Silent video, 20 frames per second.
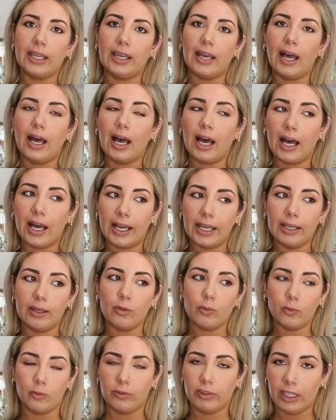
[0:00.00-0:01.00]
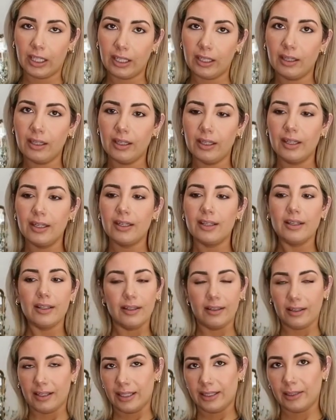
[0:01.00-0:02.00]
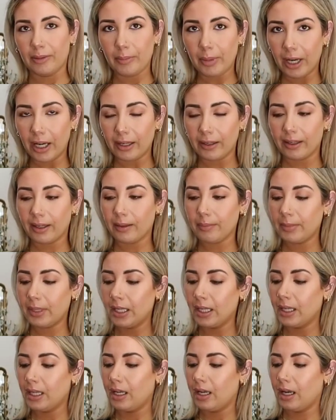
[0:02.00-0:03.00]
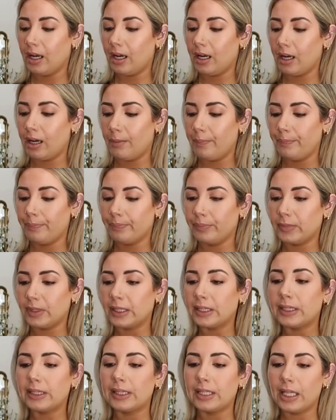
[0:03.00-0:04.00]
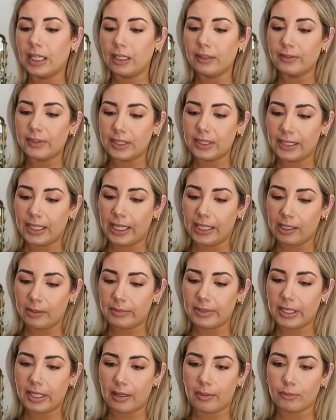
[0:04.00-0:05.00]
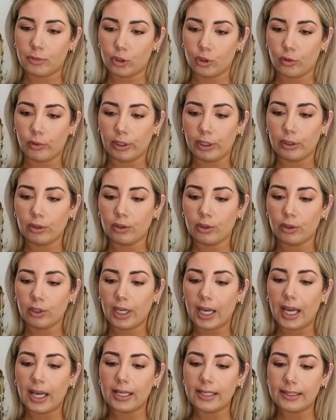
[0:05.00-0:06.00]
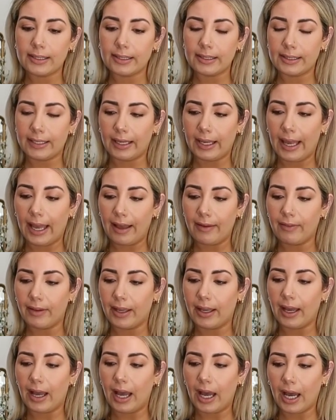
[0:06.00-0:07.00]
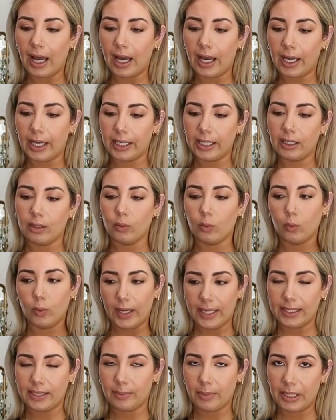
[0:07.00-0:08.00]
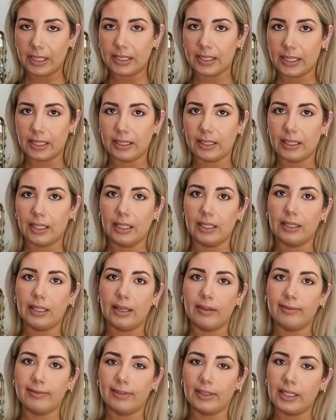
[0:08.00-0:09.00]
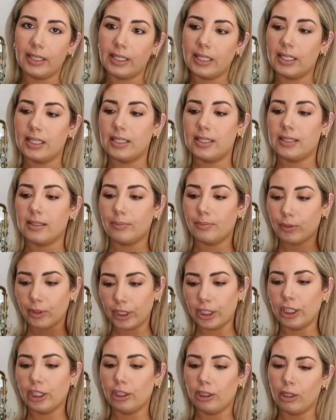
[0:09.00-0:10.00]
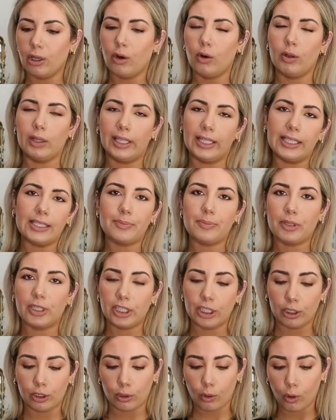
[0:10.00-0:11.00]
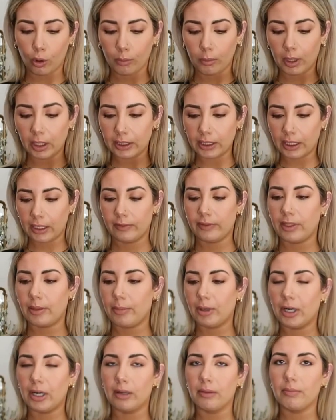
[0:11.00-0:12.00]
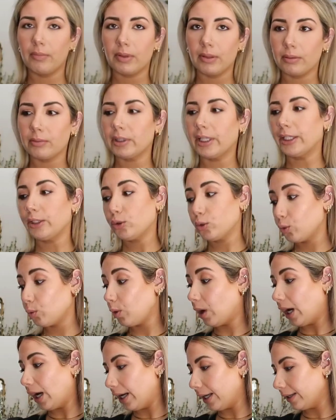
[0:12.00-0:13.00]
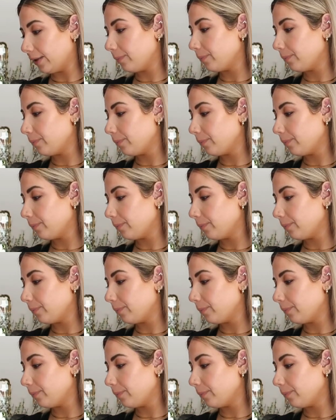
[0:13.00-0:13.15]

high V on the bottom, um, none of these items that I'm showing to you guys, they have a high waist basically. The V is pretty low, like it's pretty normal. None of them are like too high